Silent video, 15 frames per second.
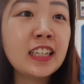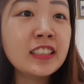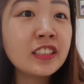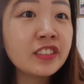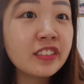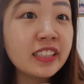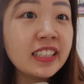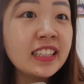
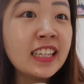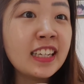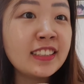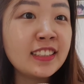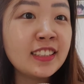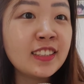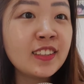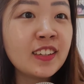sunscreen
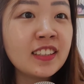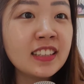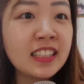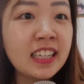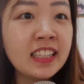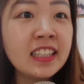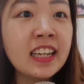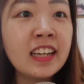doesn't
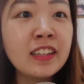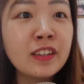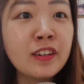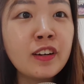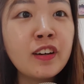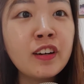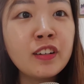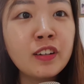contain
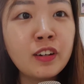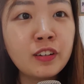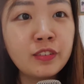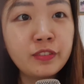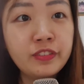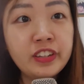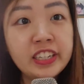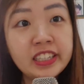alcohol or
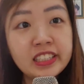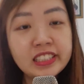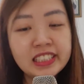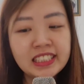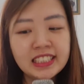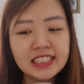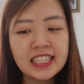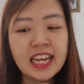
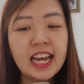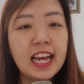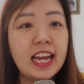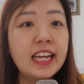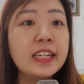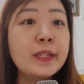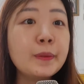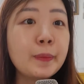fragrance.
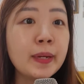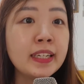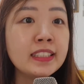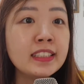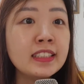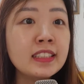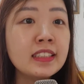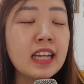
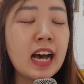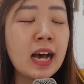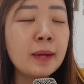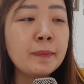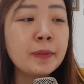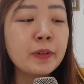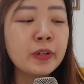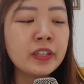Anyways,
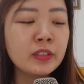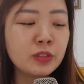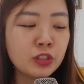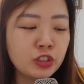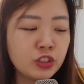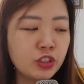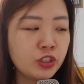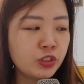I'm going
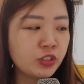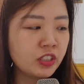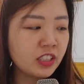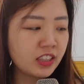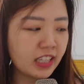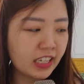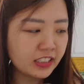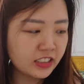to show you
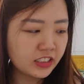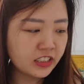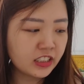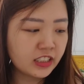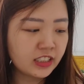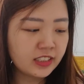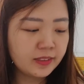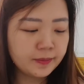the
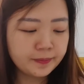texture.